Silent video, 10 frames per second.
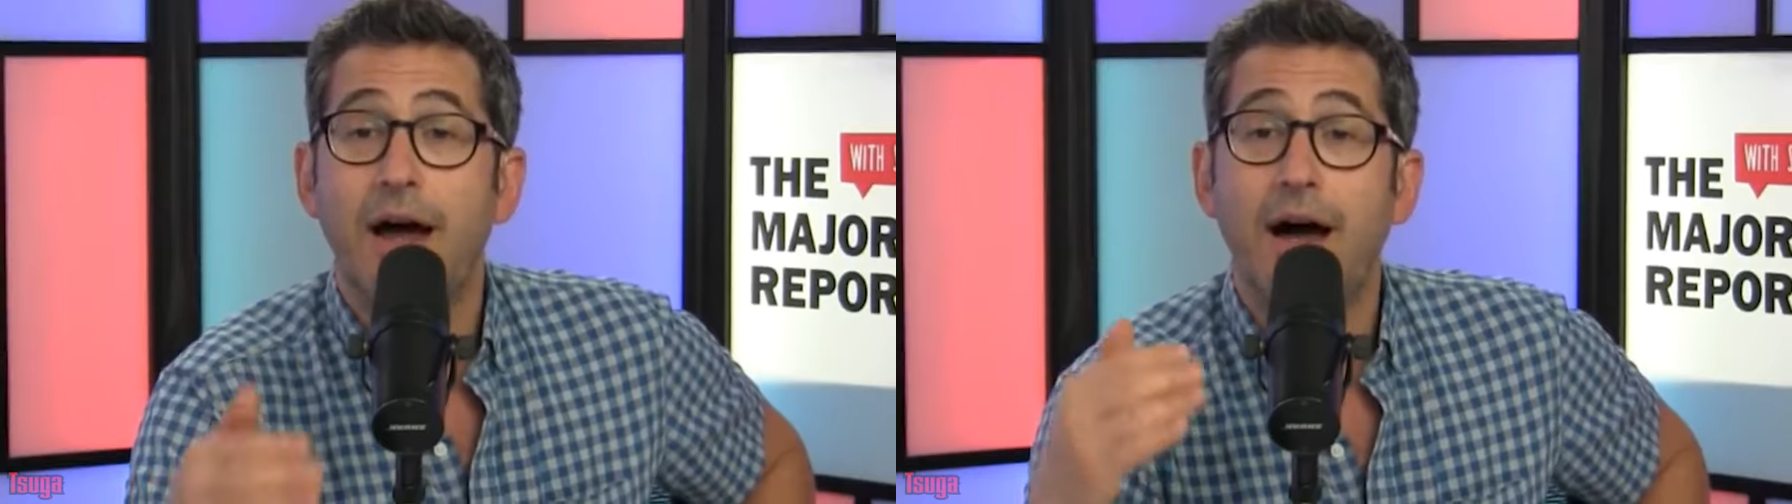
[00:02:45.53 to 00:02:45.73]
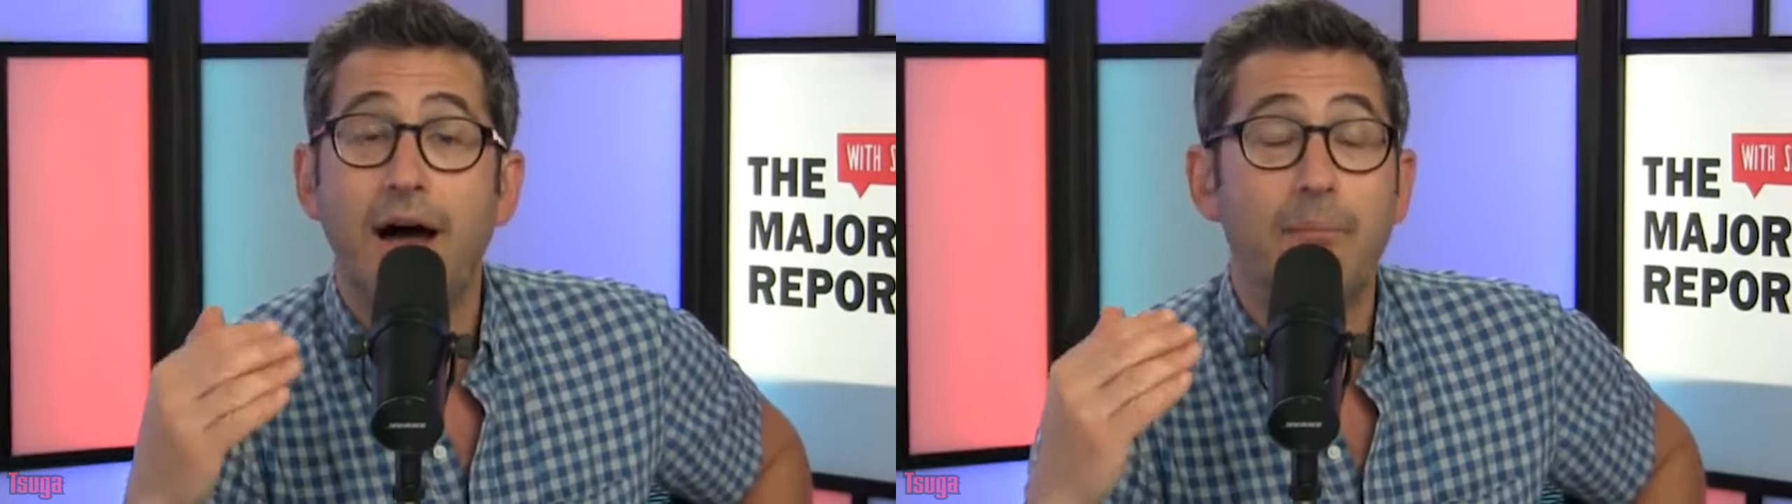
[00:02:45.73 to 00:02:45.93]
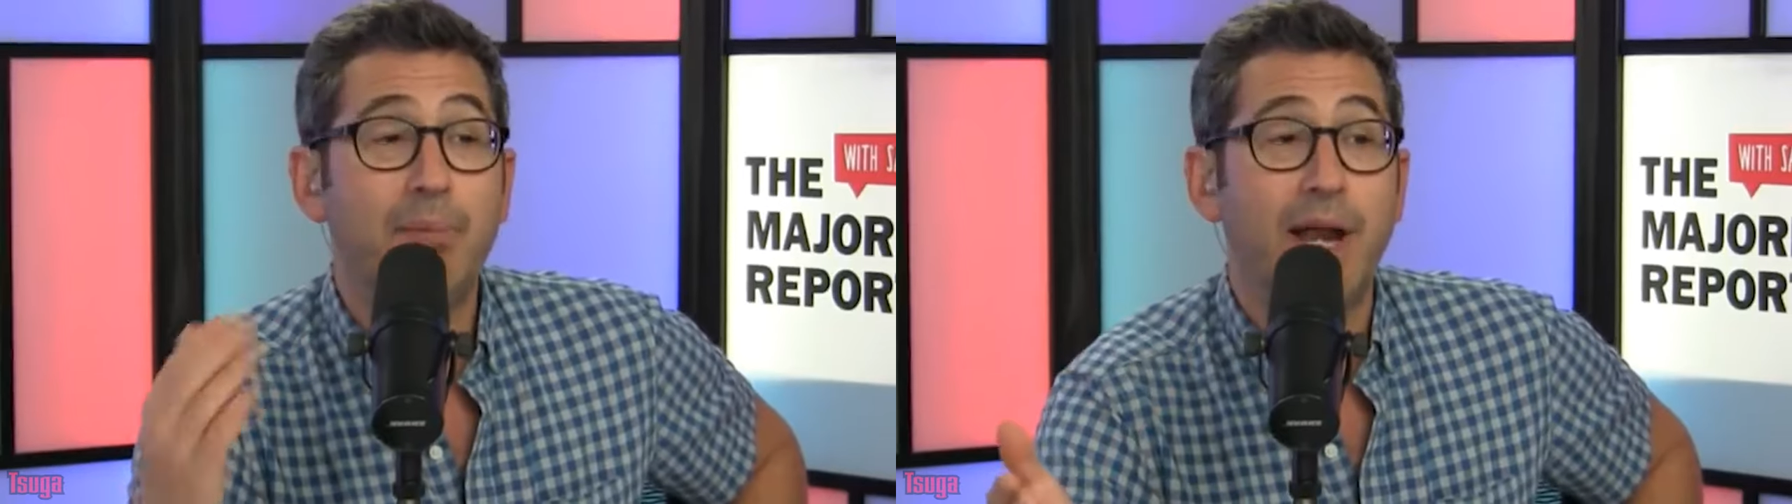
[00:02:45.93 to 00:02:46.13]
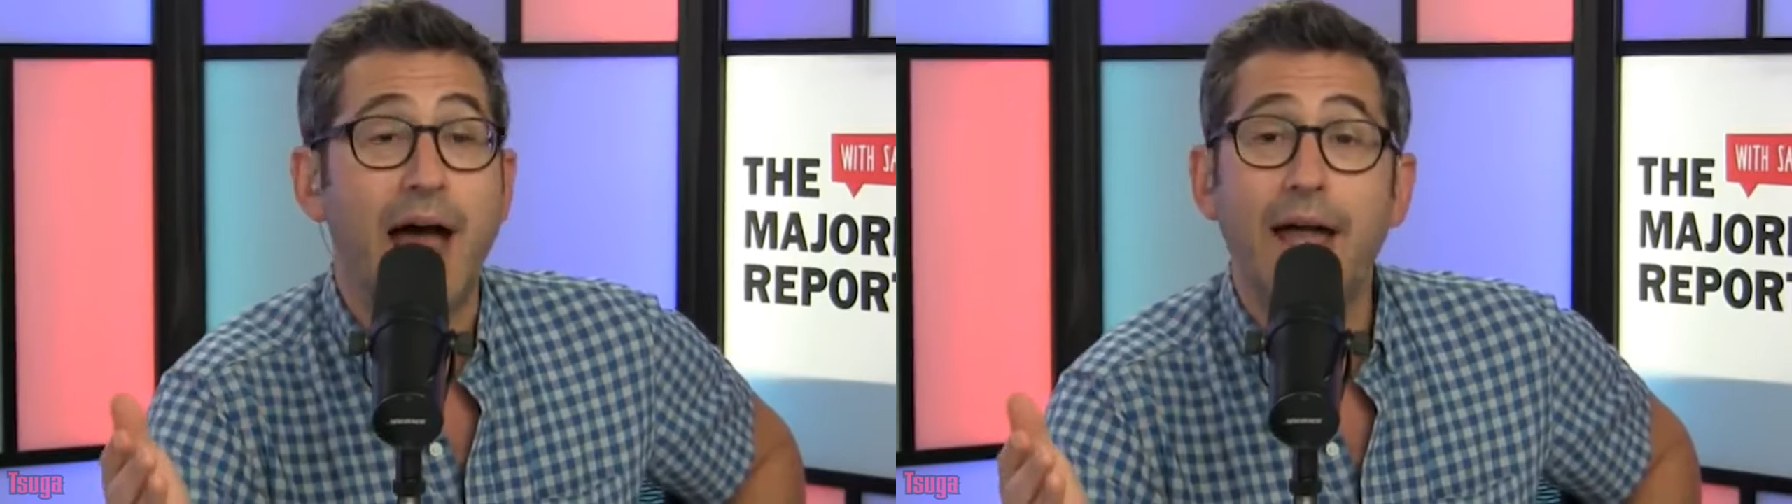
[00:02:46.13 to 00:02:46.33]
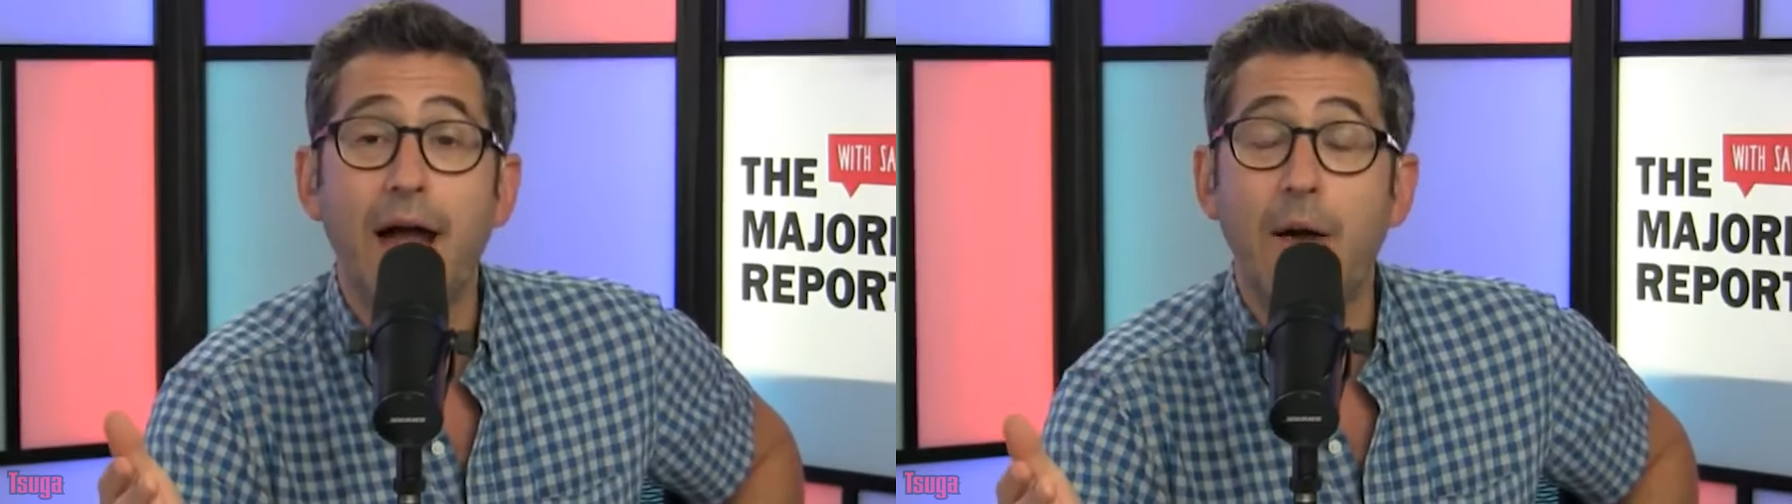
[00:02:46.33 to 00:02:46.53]
uh,
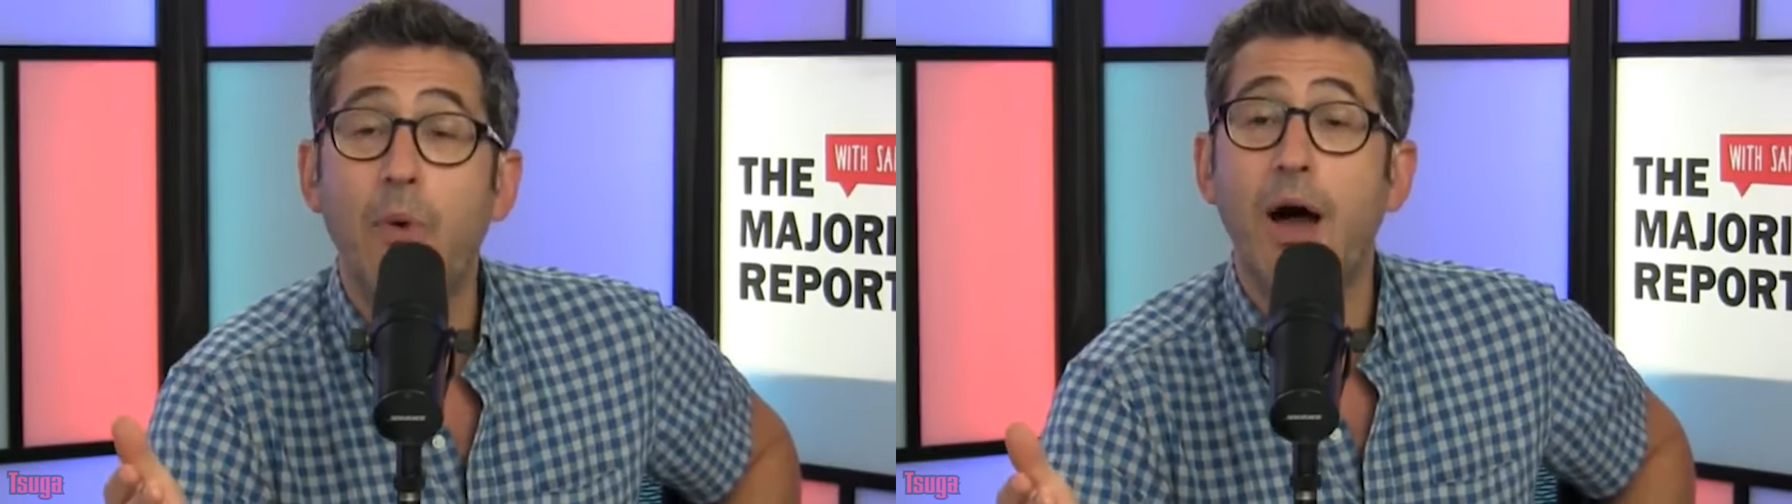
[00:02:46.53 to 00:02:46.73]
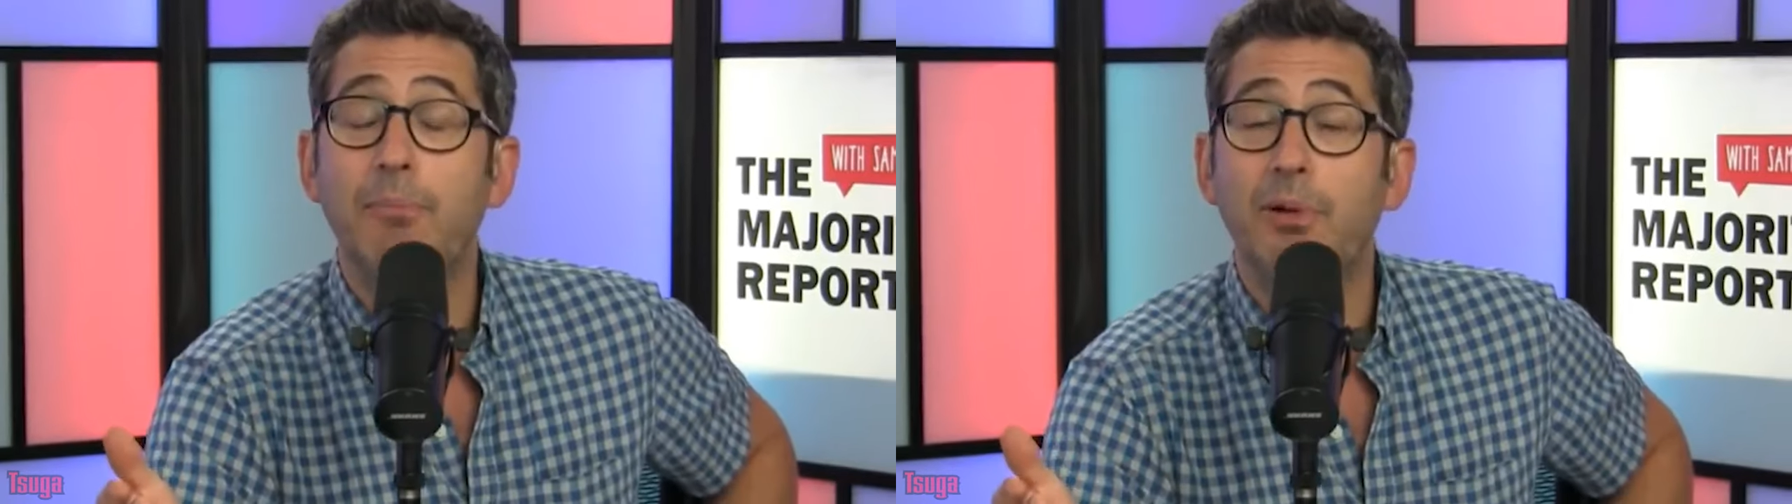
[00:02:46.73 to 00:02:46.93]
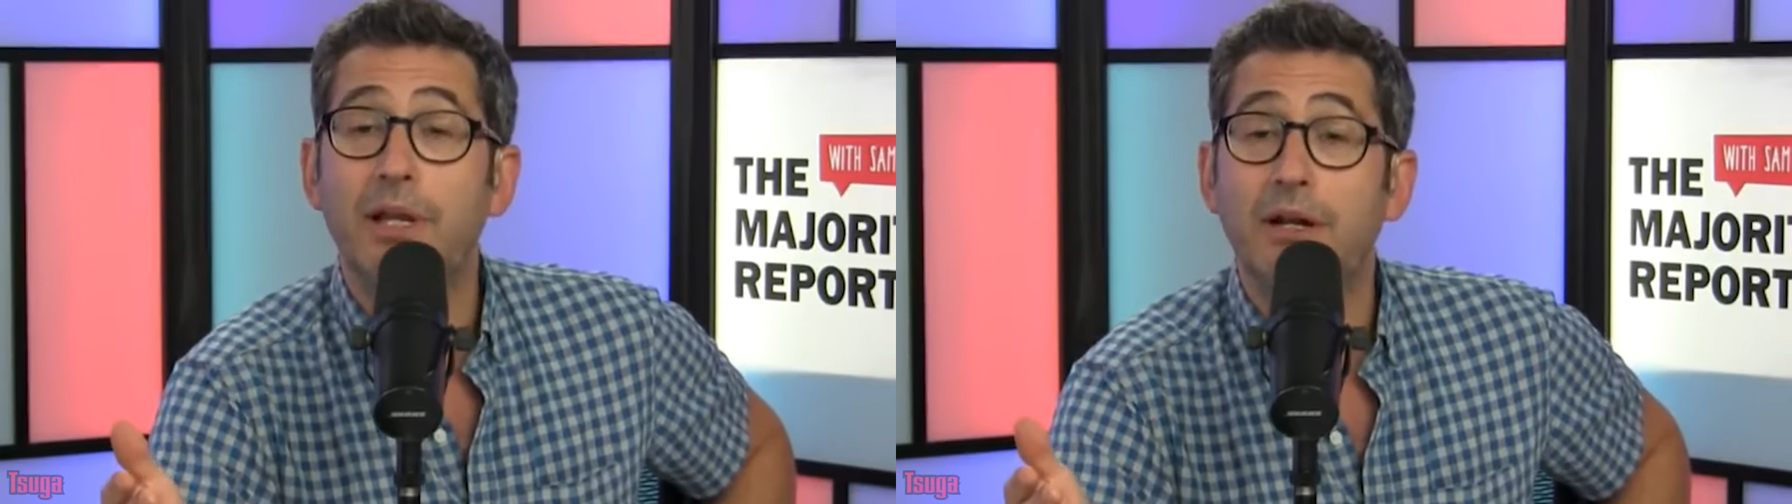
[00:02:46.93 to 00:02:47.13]
but I, I want